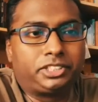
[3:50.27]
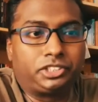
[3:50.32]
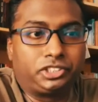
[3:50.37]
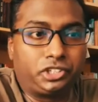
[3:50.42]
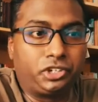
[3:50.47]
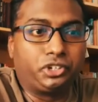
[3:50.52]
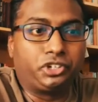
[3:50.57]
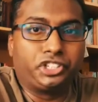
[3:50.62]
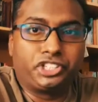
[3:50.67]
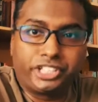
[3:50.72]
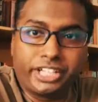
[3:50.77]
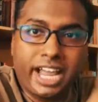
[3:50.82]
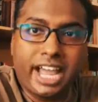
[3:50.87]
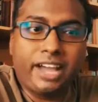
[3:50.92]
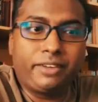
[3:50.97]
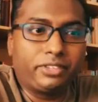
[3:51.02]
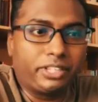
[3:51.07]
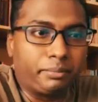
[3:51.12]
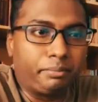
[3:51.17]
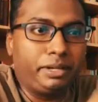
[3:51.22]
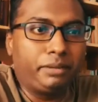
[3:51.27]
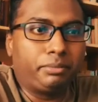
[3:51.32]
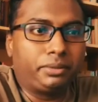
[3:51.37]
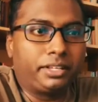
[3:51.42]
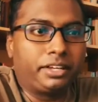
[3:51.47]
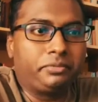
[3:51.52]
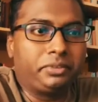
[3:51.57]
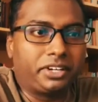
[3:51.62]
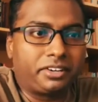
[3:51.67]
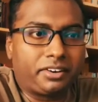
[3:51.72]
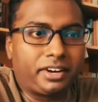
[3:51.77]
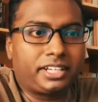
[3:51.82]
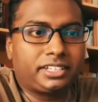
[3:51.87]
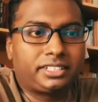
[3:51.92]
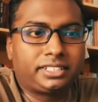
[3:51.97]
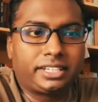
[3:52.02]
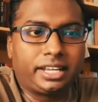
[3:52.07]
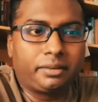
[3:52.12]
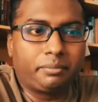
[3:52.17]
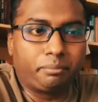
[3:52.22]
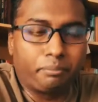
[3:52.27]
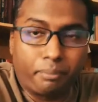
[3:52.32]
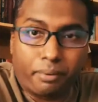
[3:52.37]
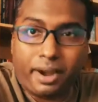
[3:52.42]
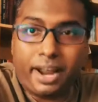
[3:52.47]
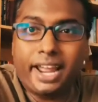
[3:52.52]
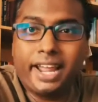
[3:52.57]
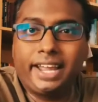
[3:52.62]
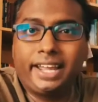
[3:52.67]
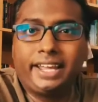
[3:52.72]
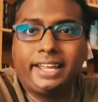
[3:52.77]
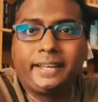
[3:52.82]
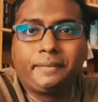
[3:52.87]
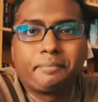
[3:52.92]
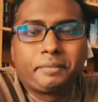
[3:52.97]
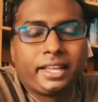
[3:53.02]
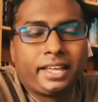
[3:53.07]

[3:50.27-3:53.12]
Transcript: it's good to share with the people that we trust and pray.